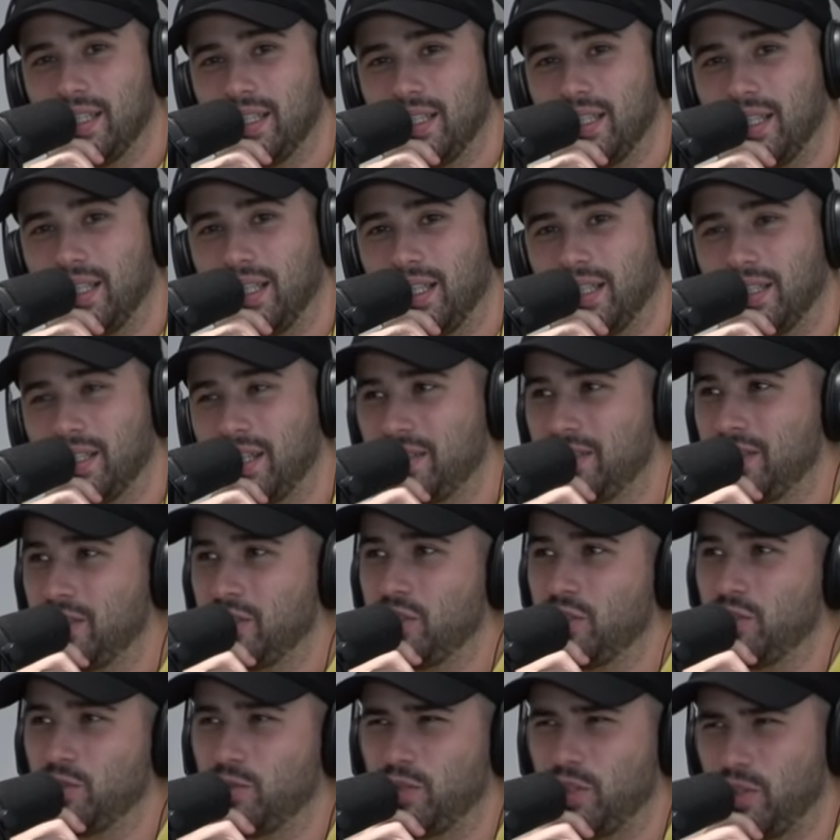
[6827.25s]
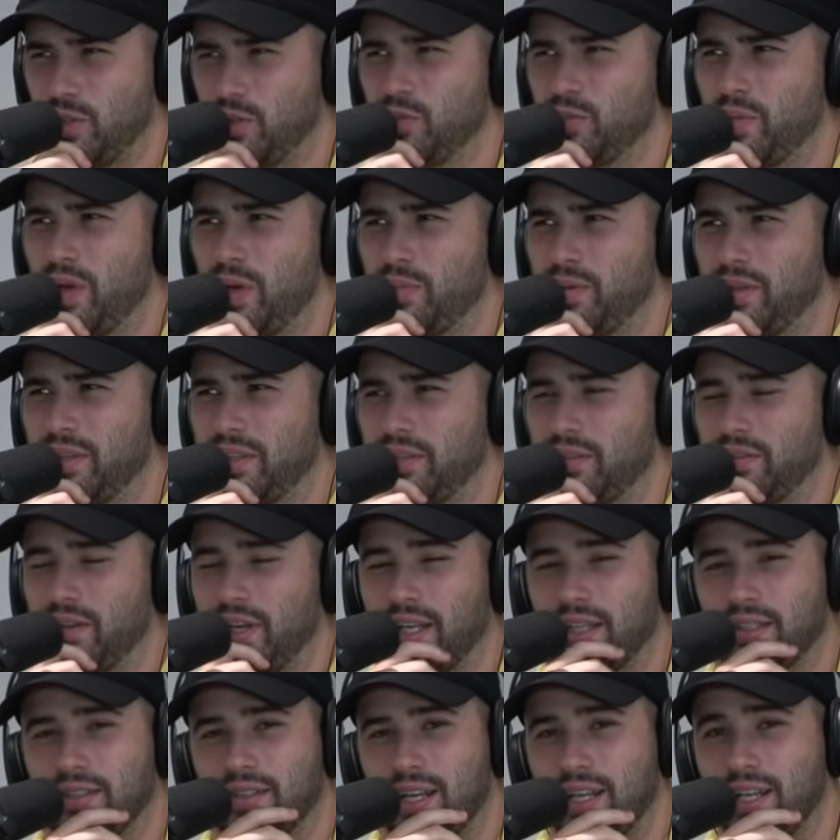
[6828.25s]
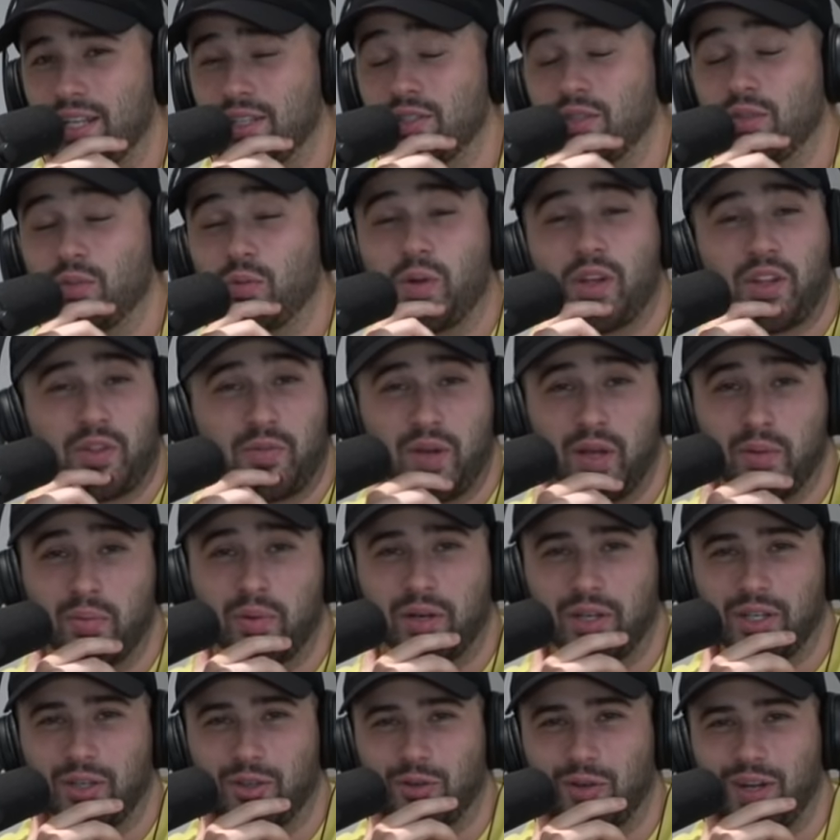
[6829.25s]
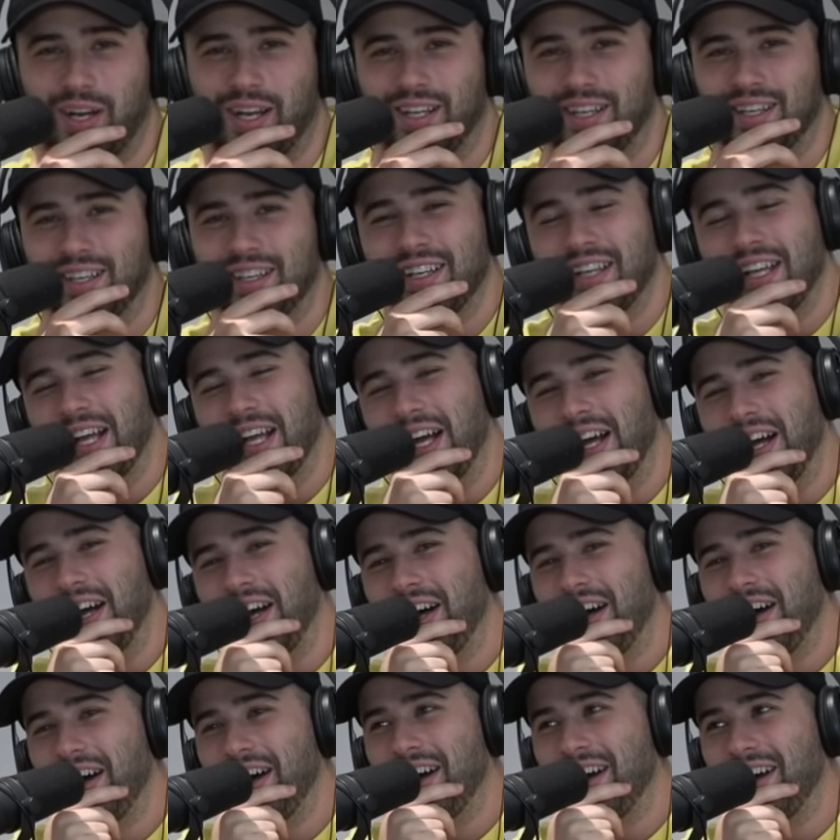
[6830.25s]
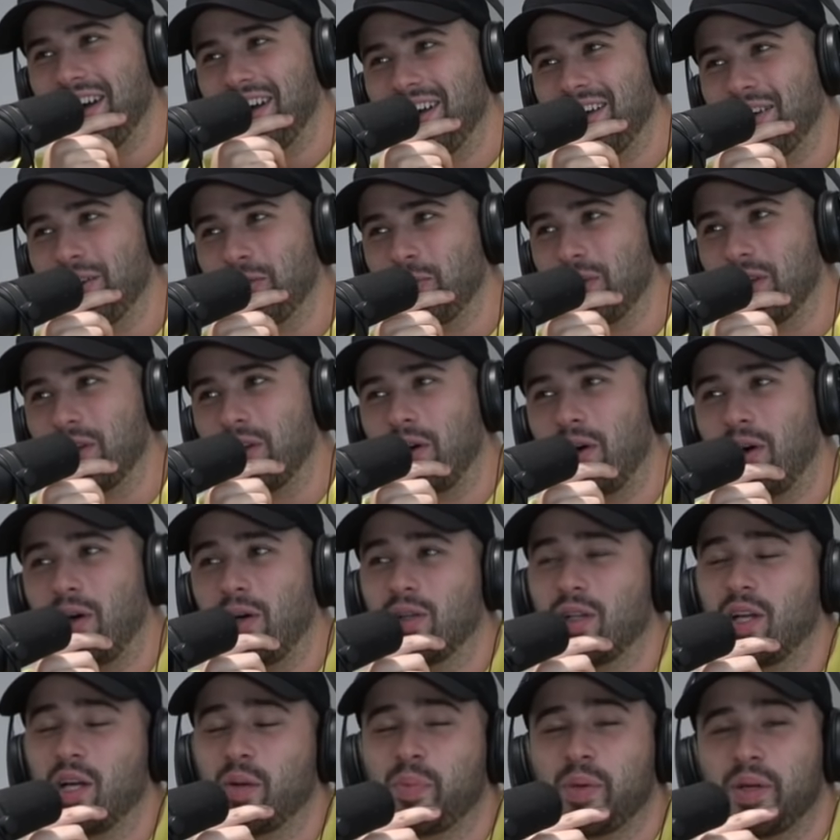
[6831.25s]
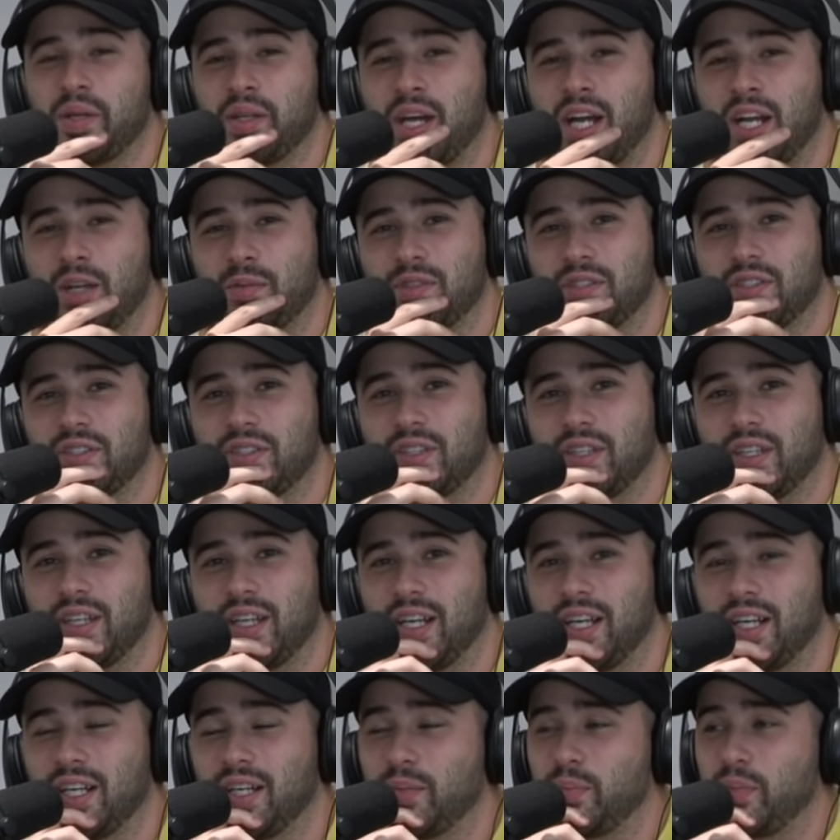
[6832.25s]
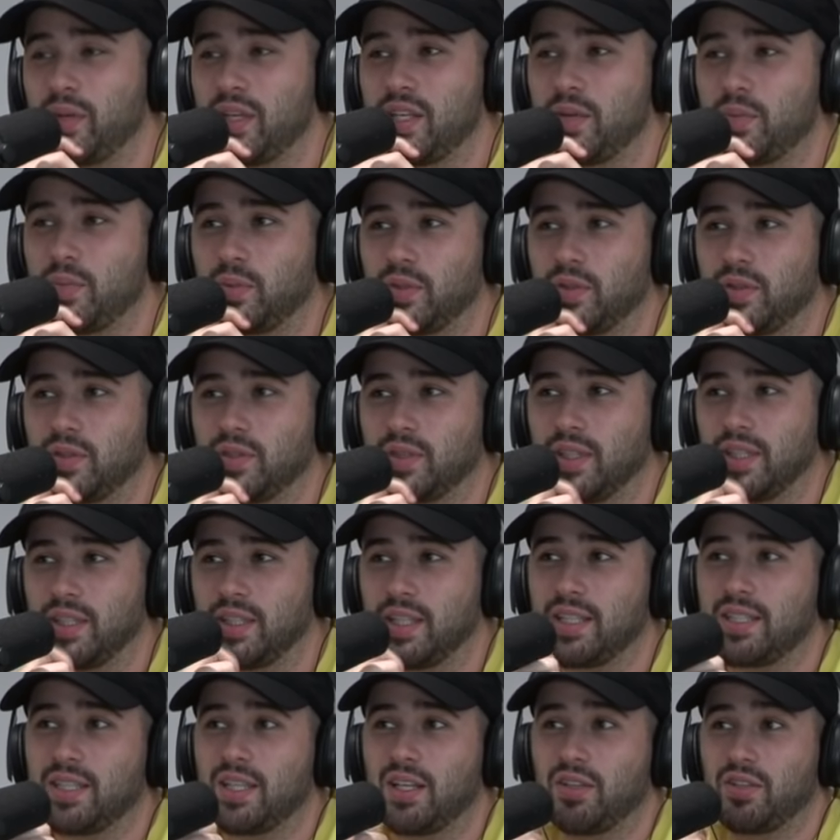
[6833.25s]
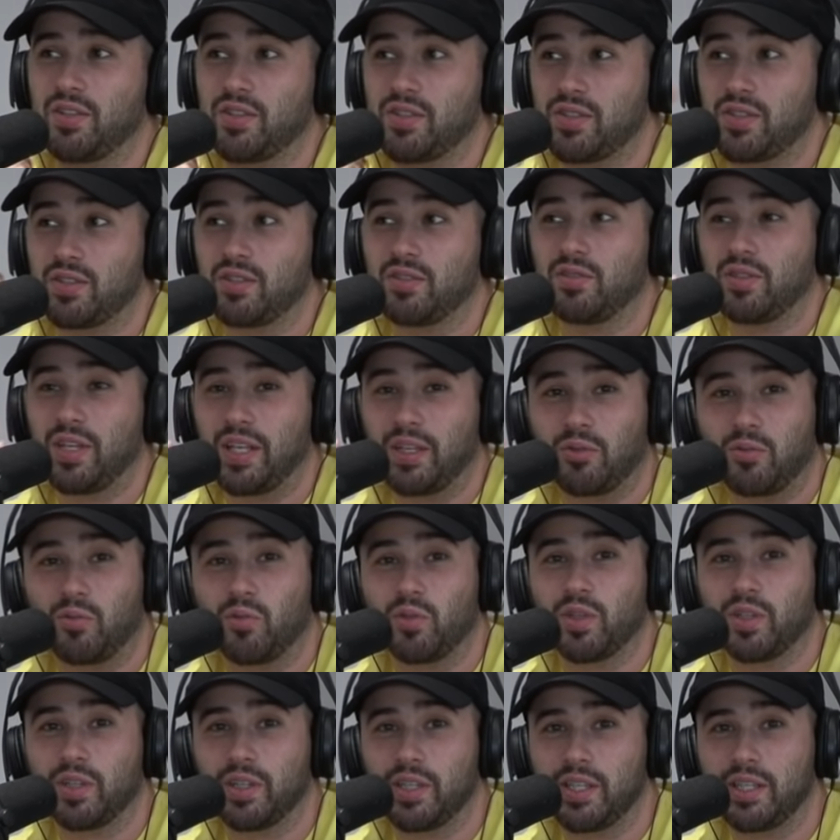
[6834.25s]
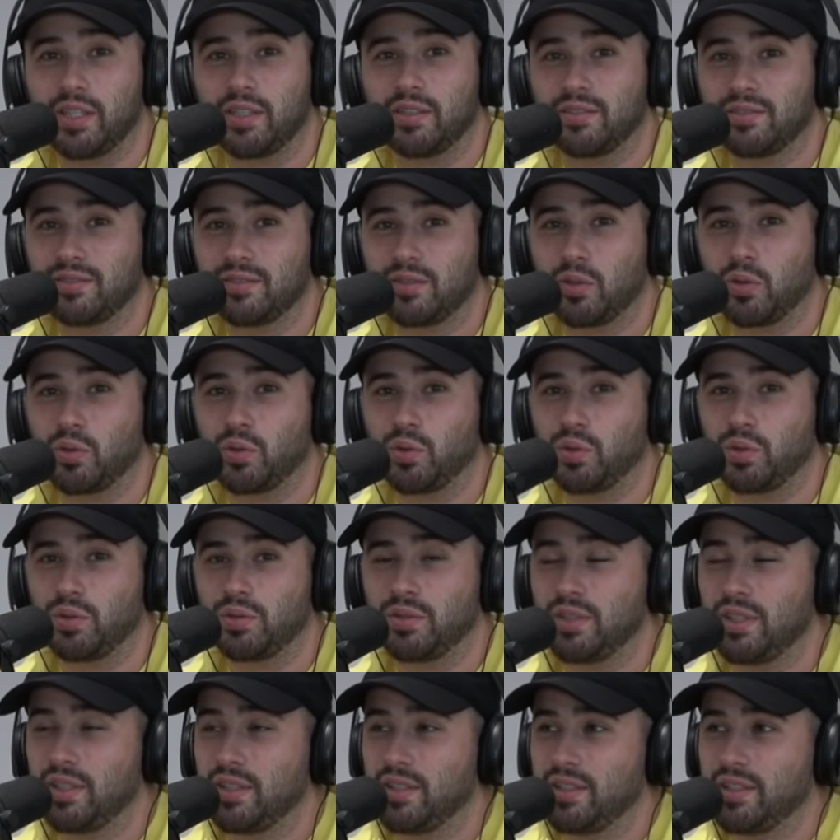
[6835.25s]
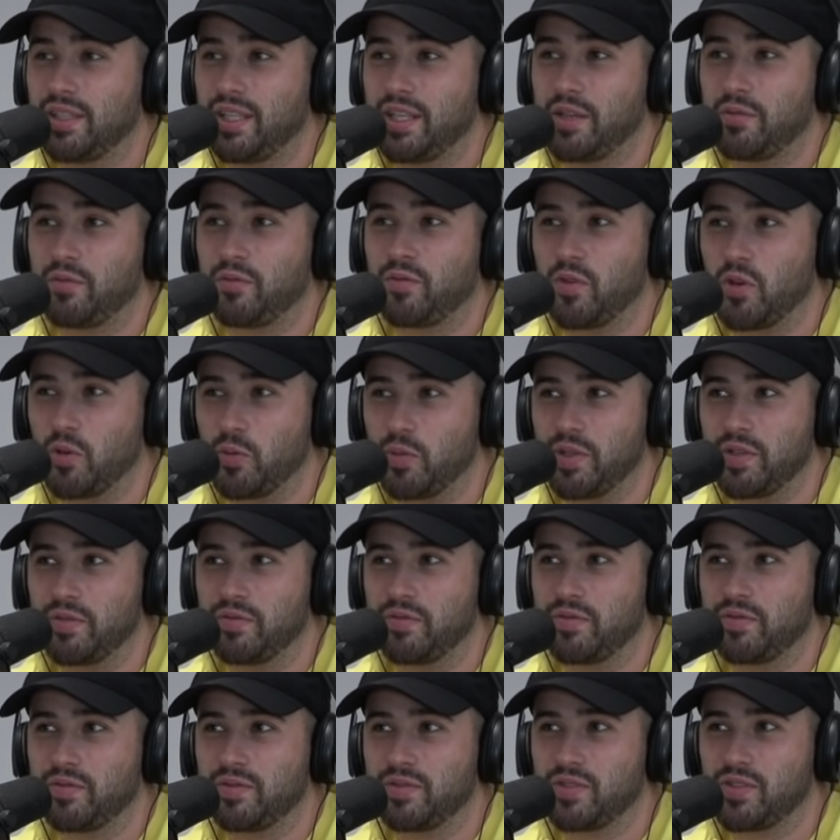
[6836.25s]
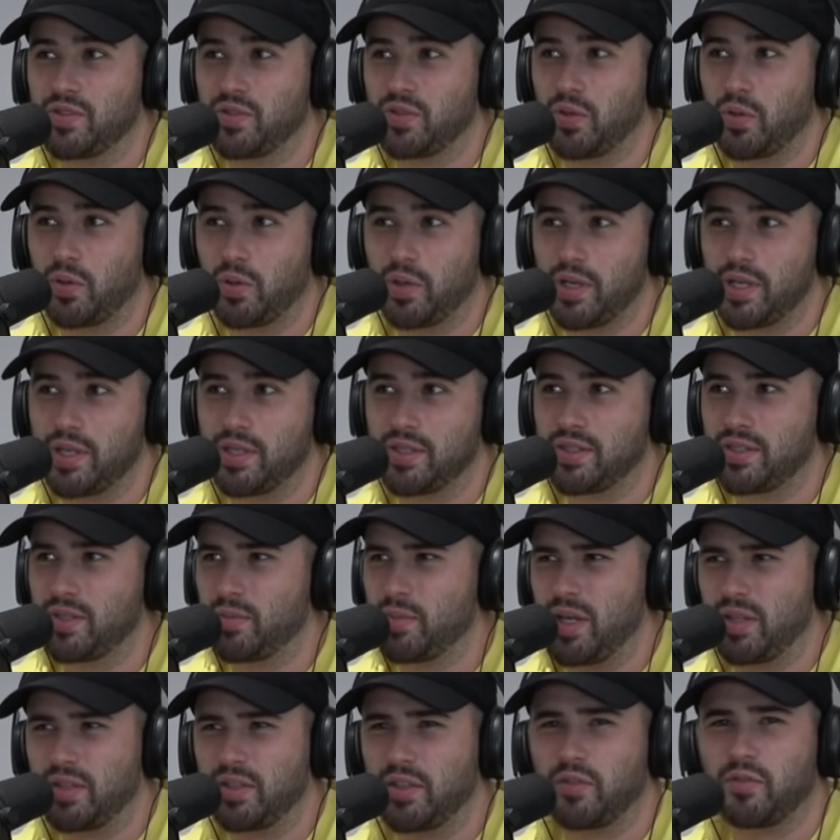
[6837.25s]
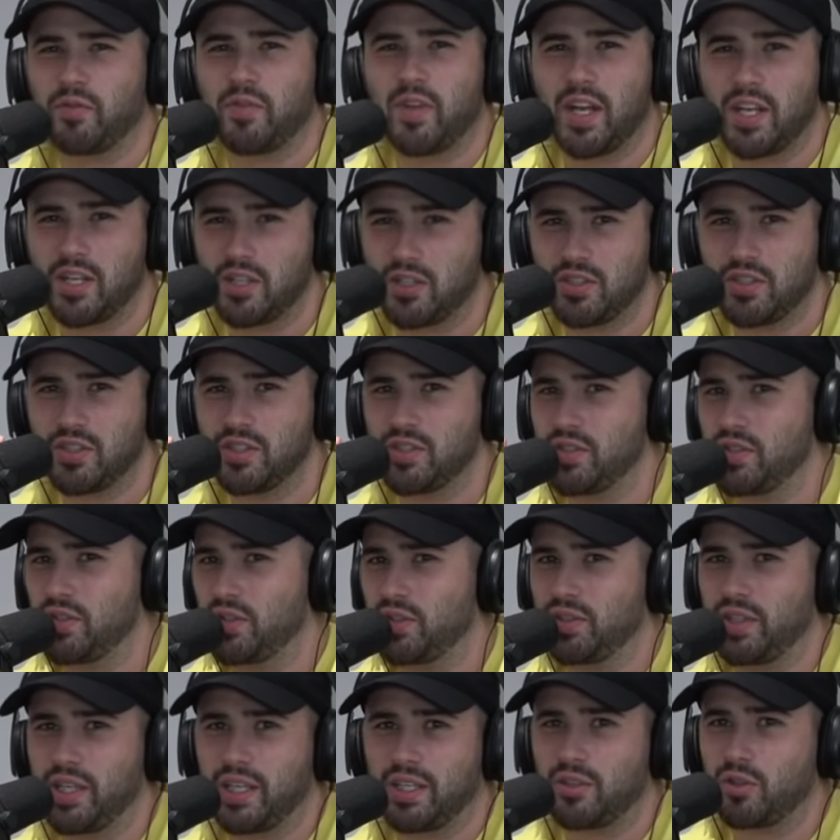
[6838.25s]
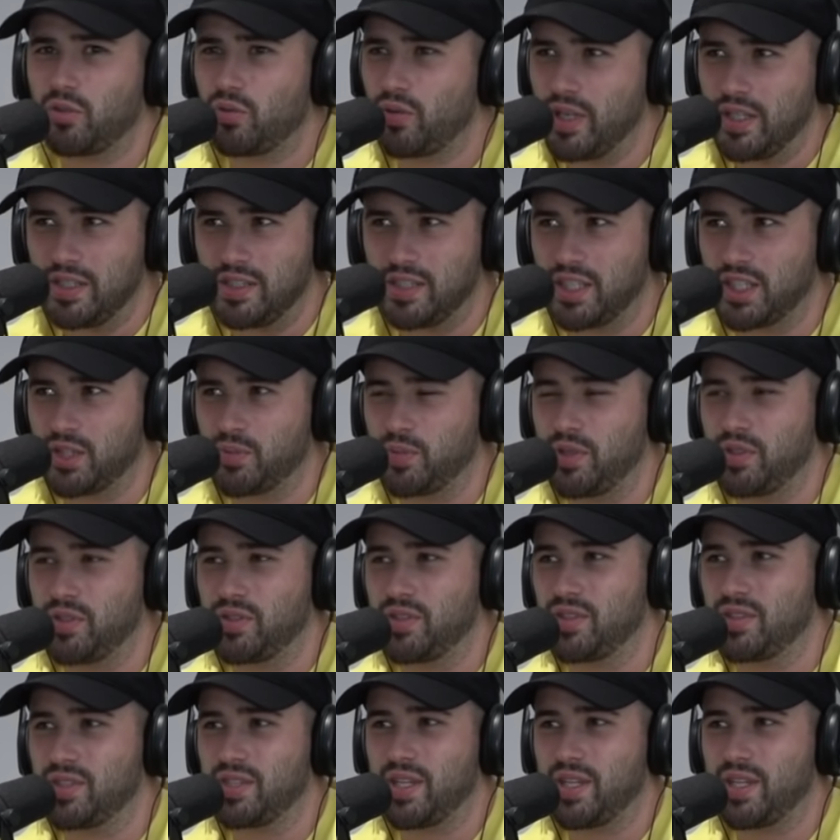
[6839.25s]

Uh, I said do to my buddy Greg, that I do with my buddy Greg. Uh, we call up anonymous uh, people, and they tell us, like, really cool and informative stories about their fetishes or, like, crazy experiences